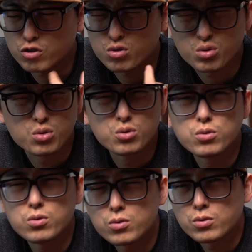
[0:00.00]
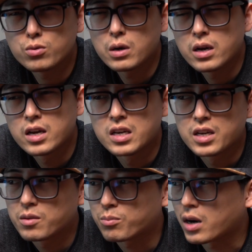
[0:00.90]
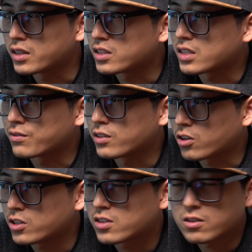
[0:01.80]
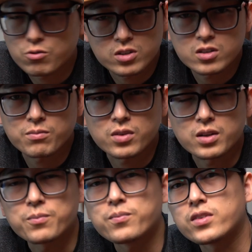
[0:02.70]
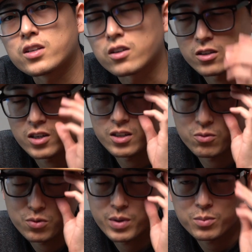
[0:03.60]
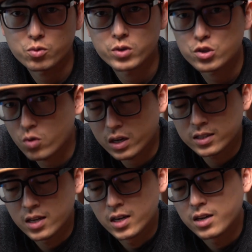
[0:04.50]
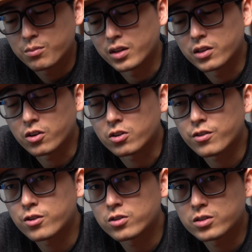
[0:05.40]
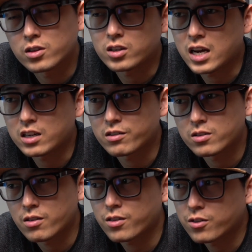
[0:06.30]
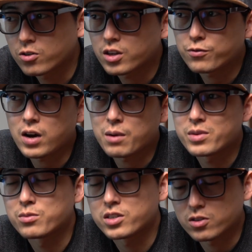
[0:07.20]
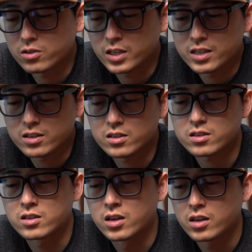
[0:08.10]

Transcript: f1.2 by 7 Artisan or something. I don't remember which one, but there are a lot of 35mm lenses